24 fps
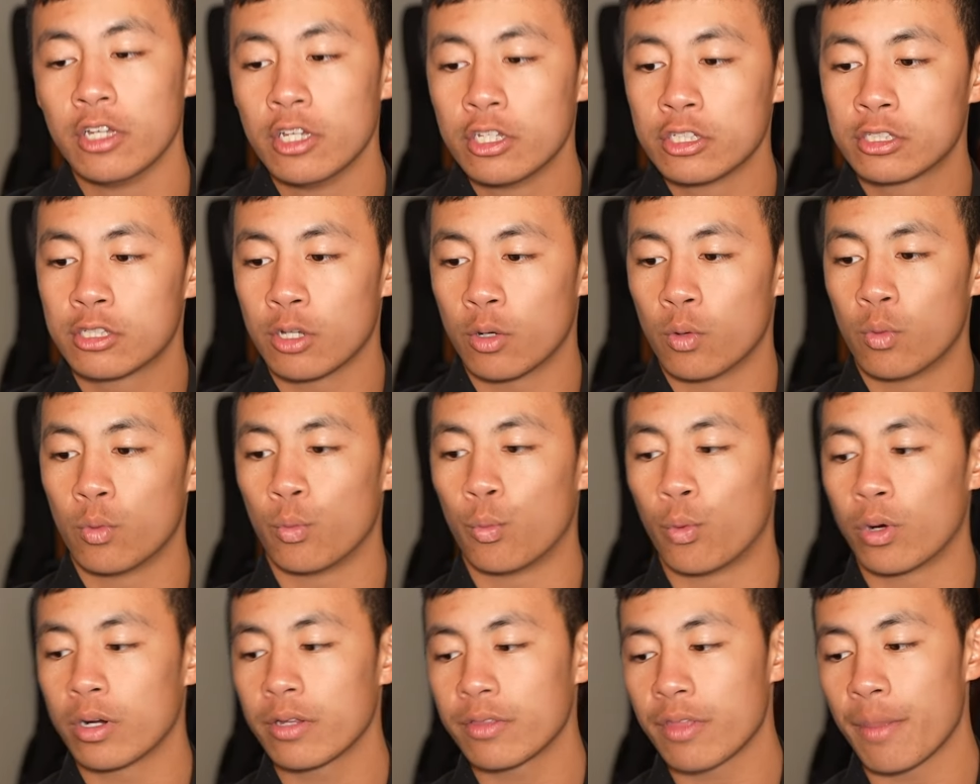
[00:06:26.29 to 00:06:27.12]
So
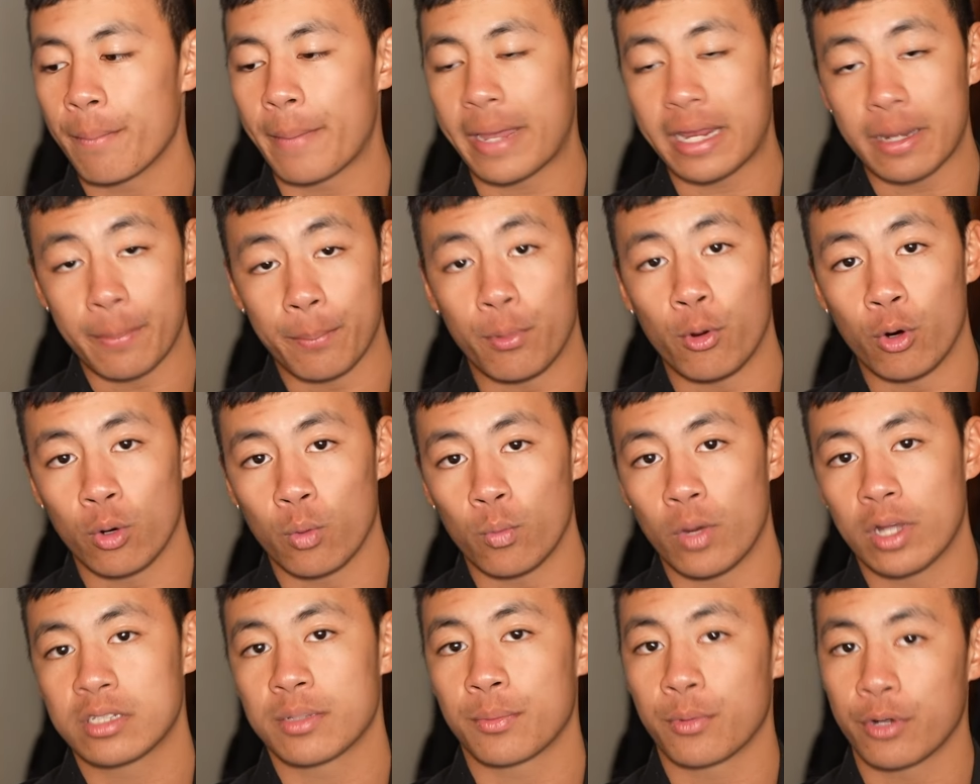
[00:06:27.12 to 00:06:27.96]
one of the main
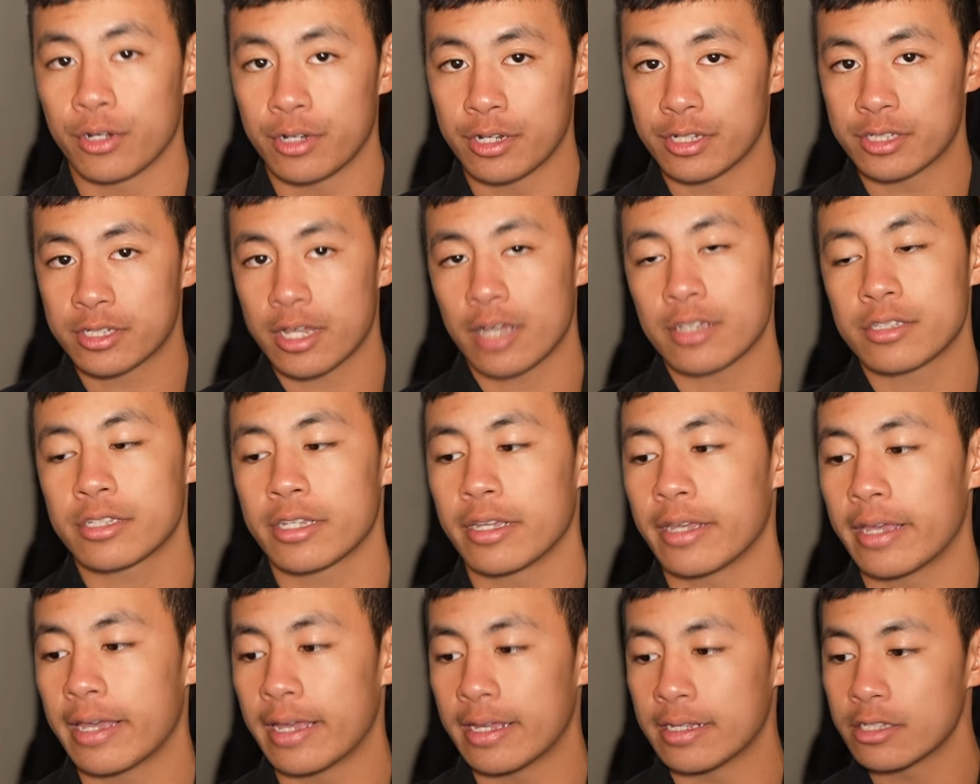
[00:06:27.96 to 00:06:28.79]
important ones I want to discuss
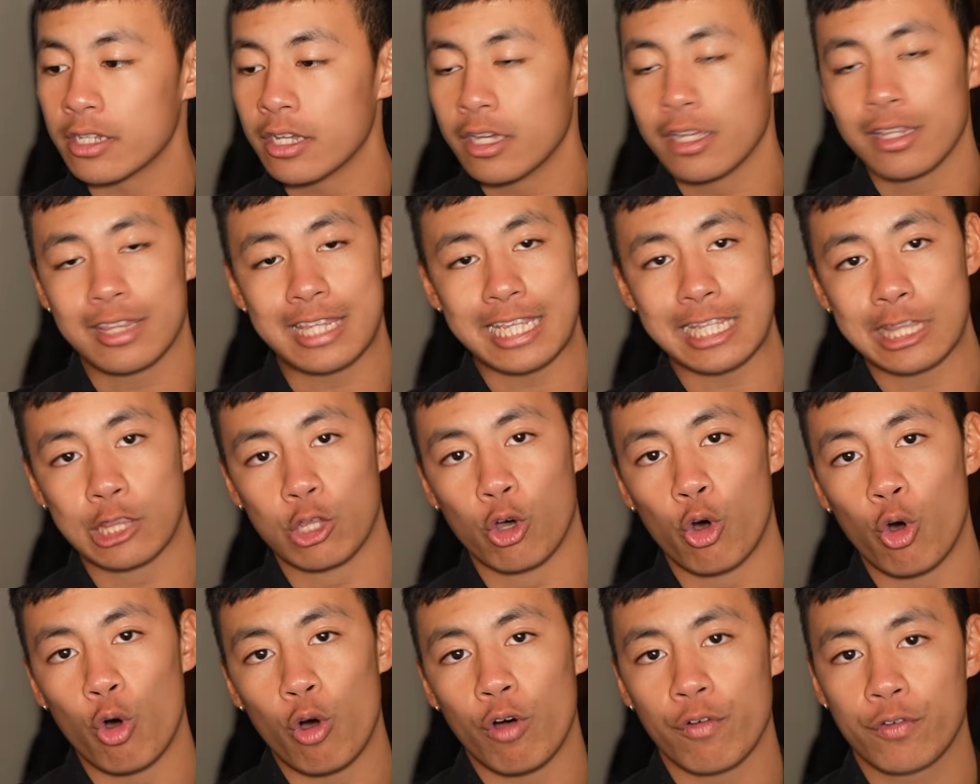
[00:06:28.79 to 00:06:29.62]
here is the
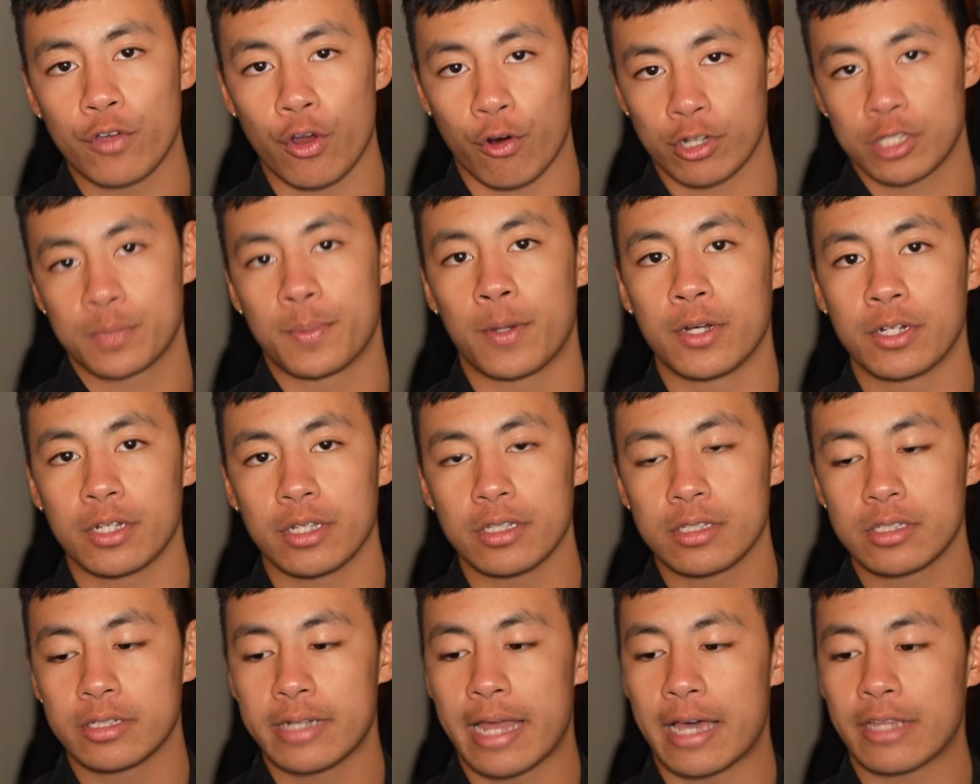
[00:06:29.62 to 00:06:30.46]
law of
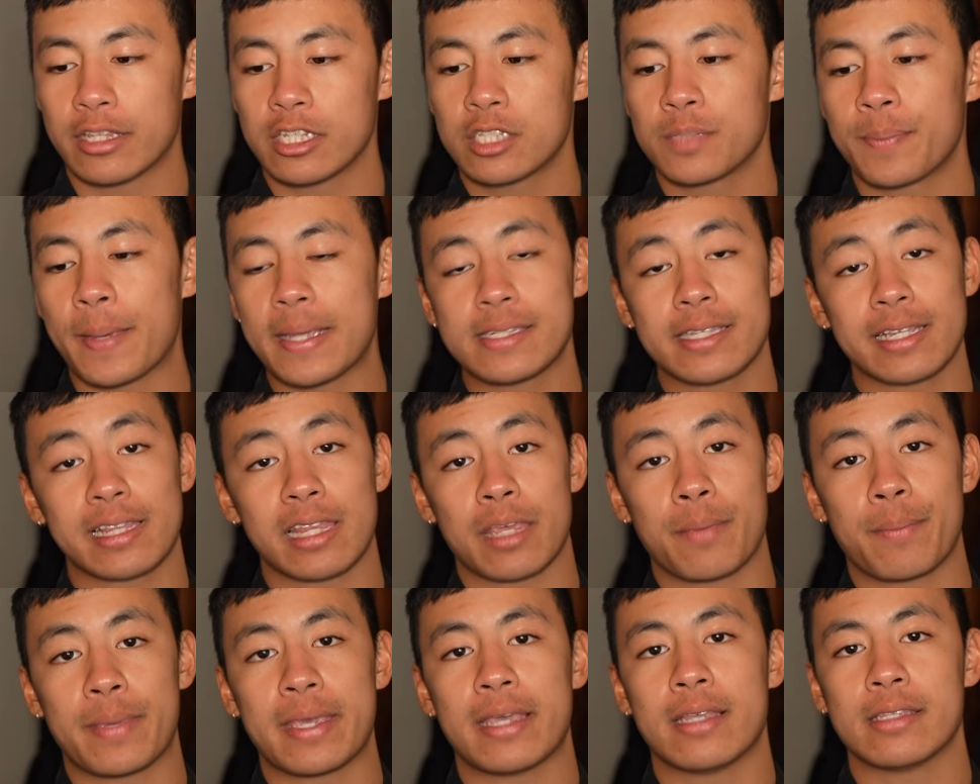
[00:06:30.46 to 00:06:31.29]
correspondence. Now this
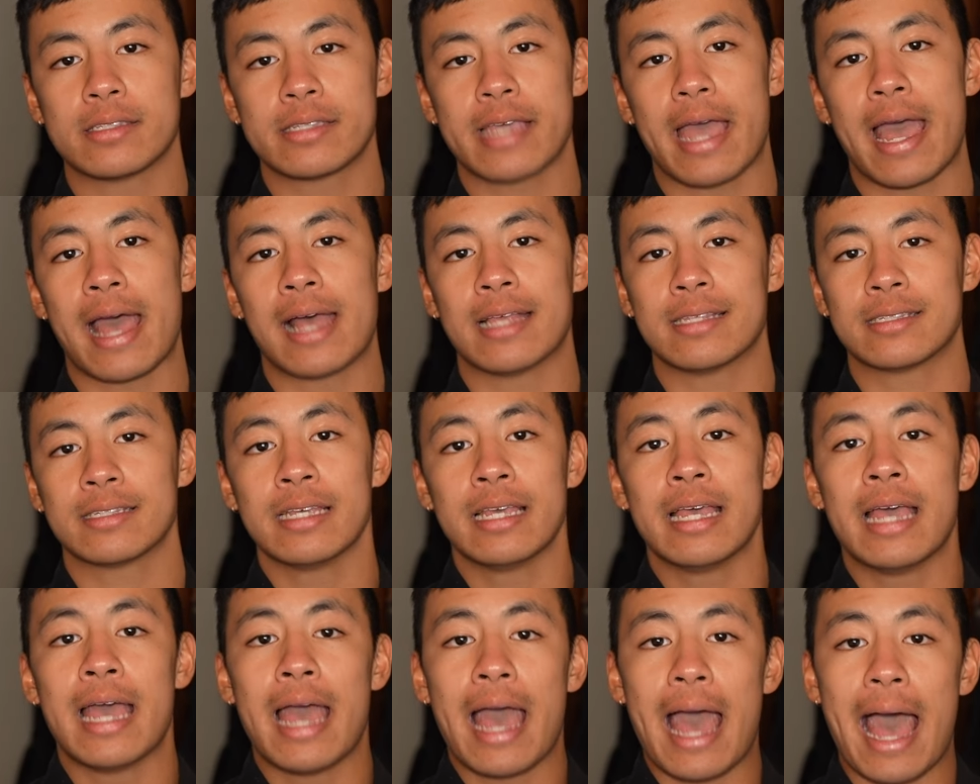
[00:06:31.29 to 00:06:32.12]
basically means as
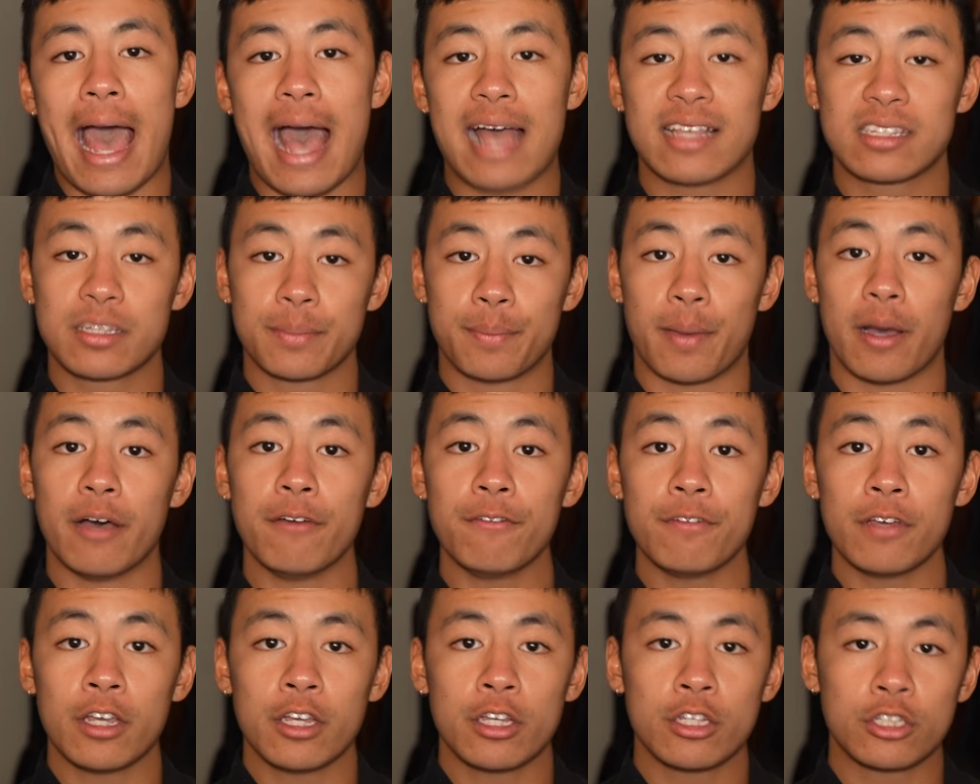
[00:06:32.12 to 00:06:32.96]

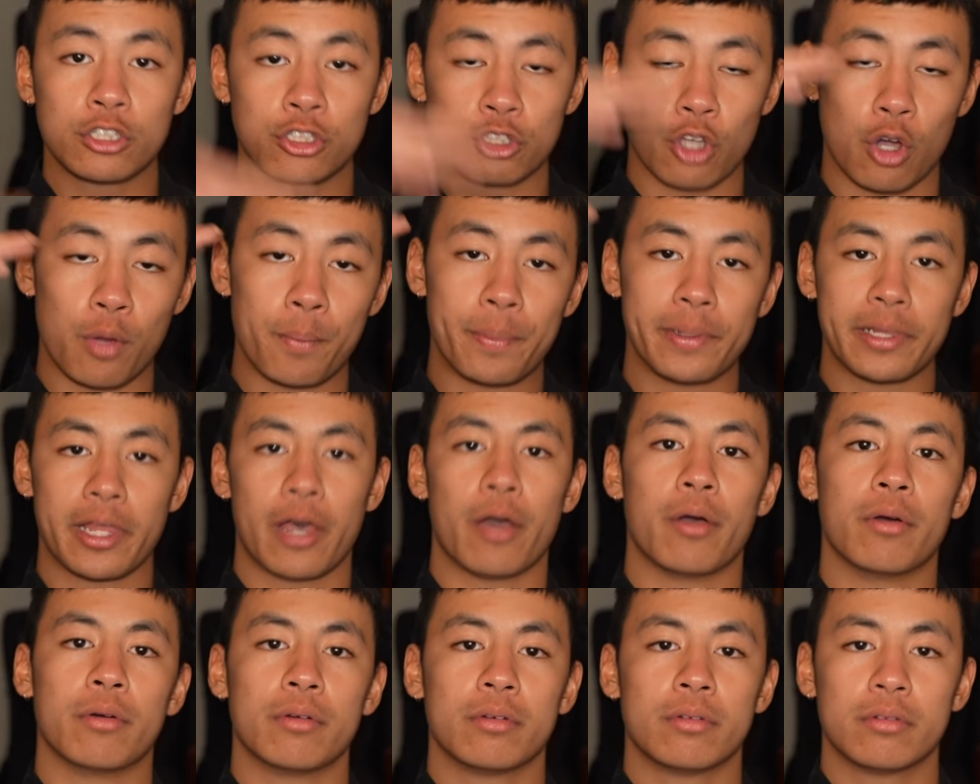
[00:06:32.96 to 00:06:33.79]
above, so
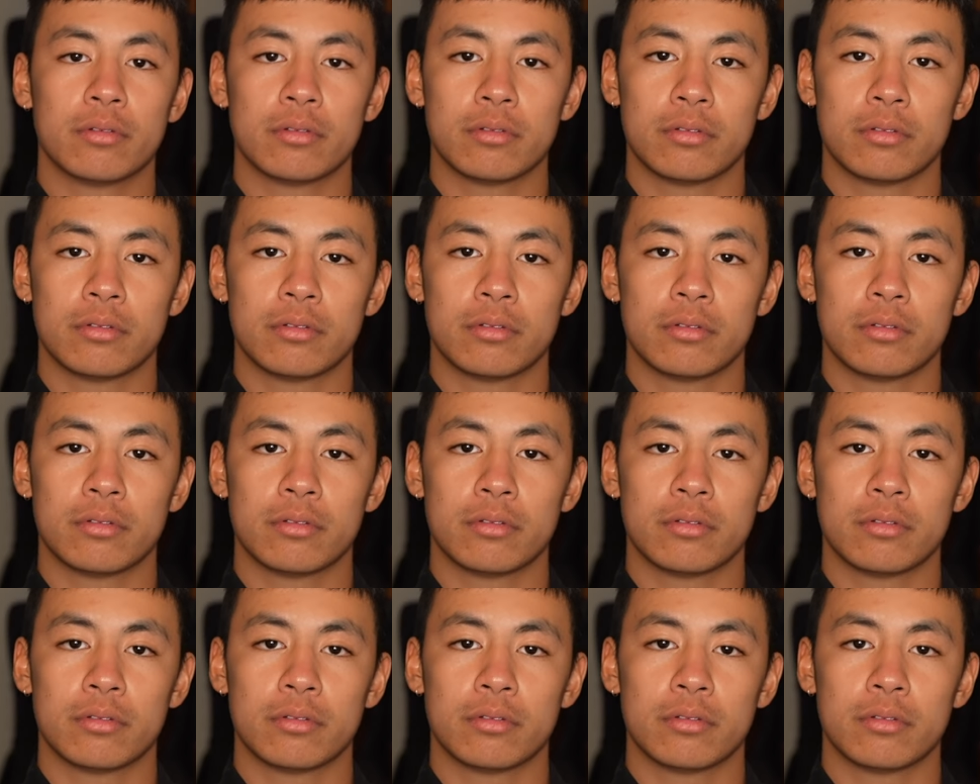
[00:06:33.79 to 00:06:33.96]
below.